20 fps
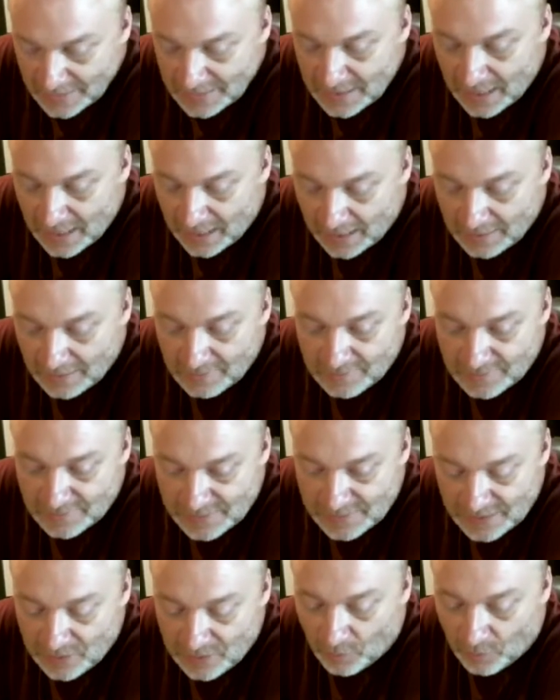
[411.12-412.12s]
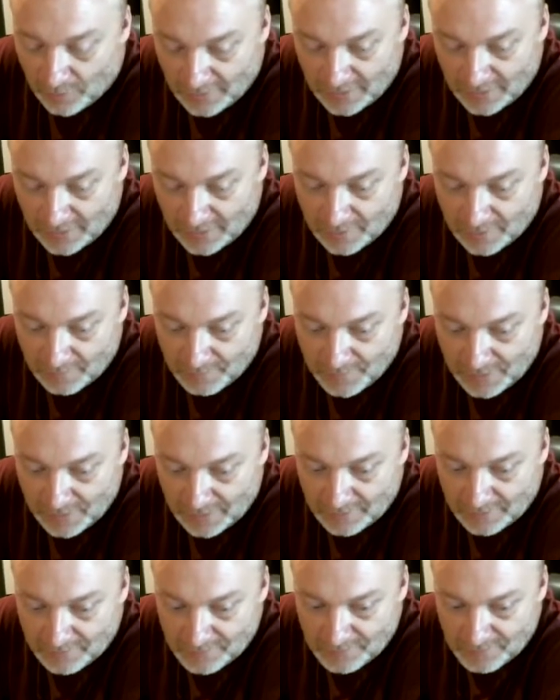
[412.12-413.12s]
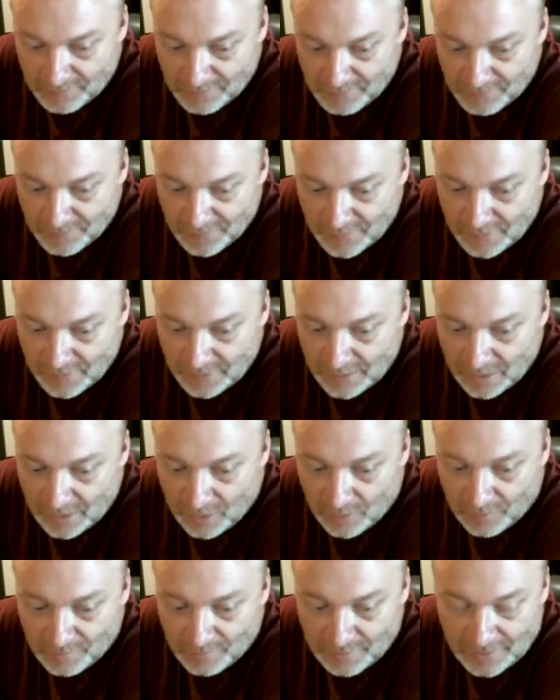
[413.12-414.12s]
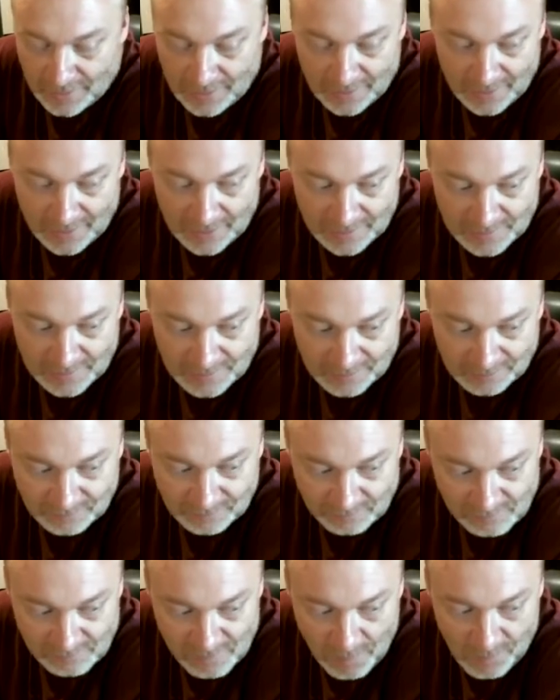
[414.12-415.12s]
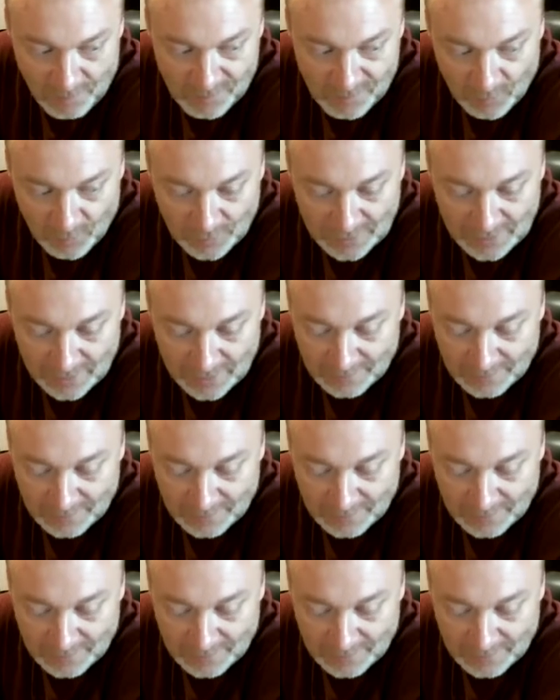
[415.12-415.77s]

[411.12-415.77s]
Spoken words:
I deal with it. But you know, you